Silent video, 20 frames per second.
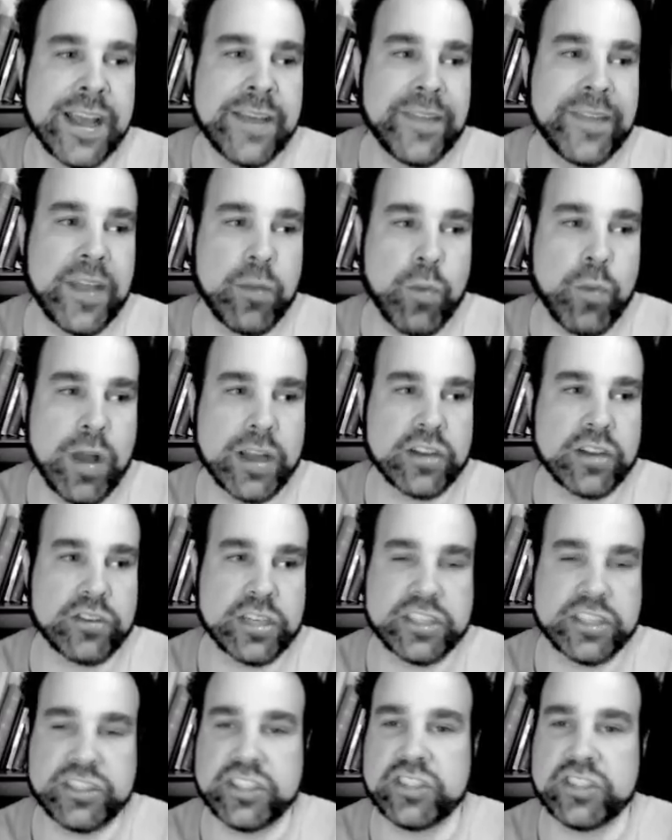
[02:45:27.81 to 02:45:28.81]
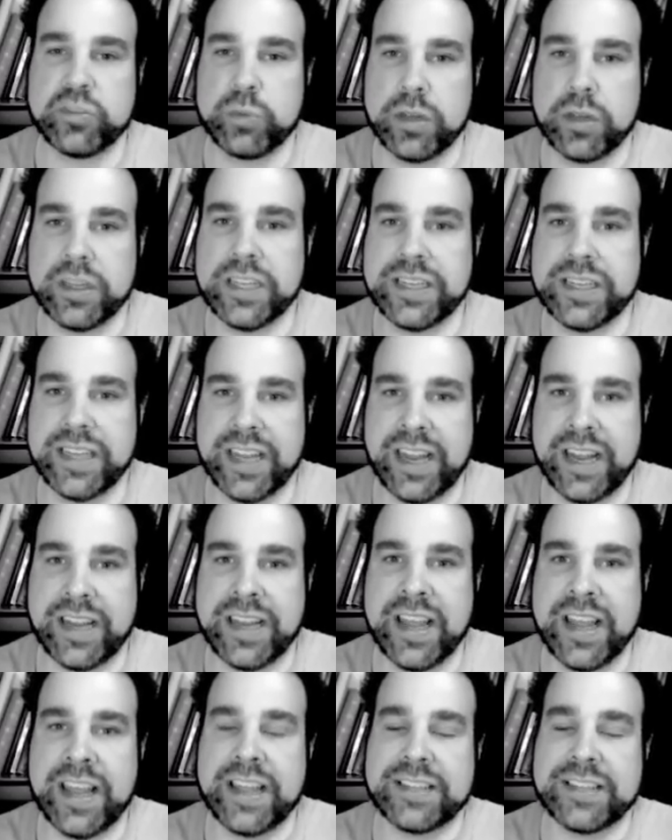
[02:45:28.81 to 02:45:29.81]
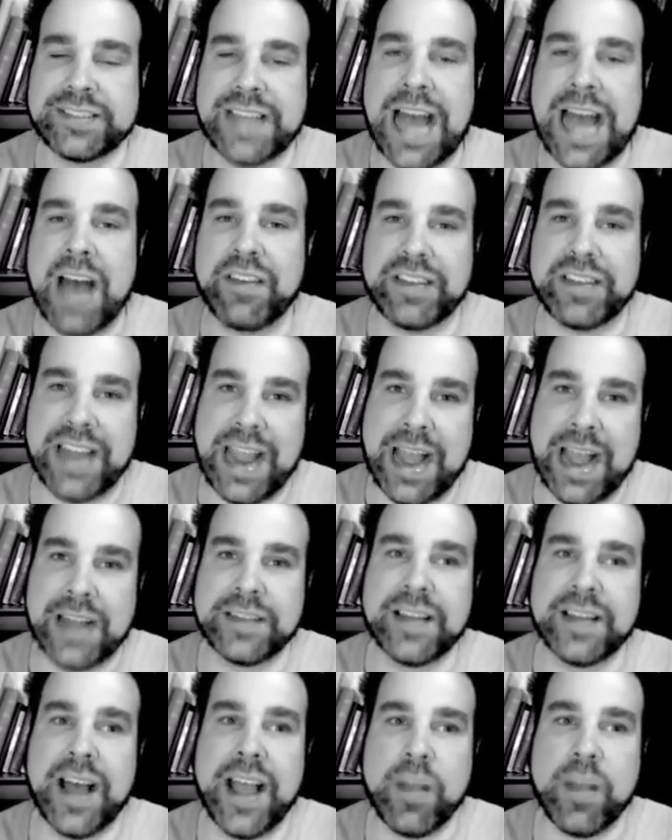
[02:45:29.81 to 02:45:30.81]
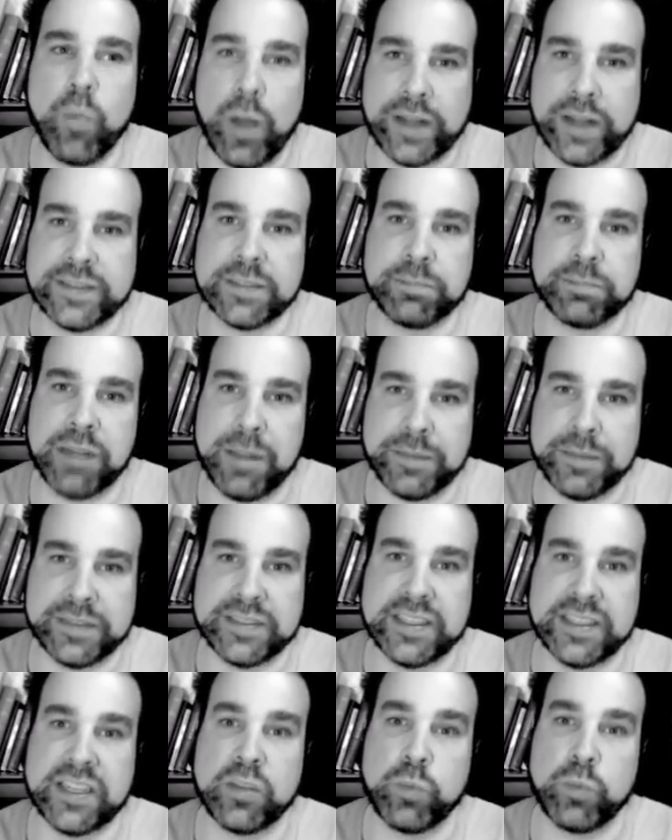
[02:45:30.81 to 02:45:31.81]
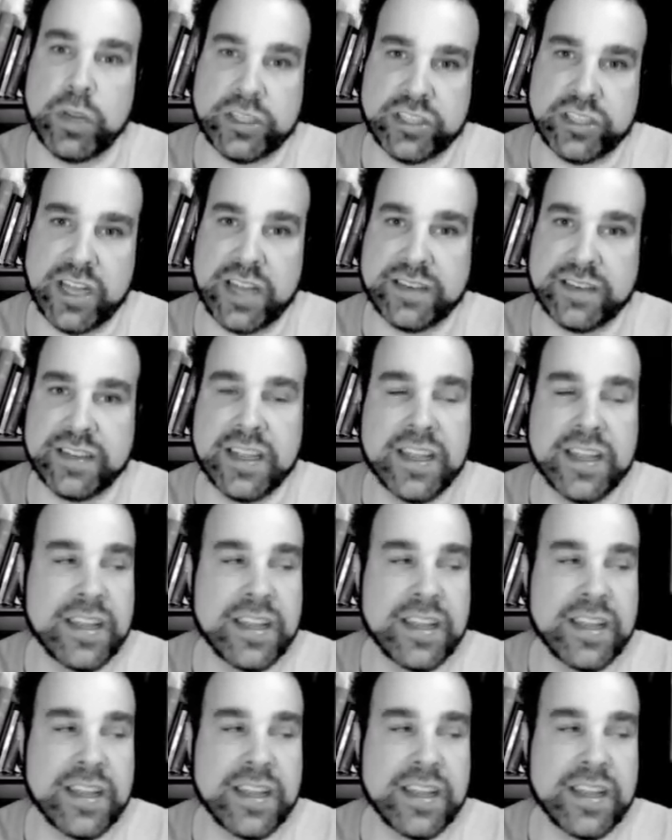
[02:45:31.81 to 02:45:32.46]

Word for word: that what Christians really need is to have an anti white supremacy witch hunt.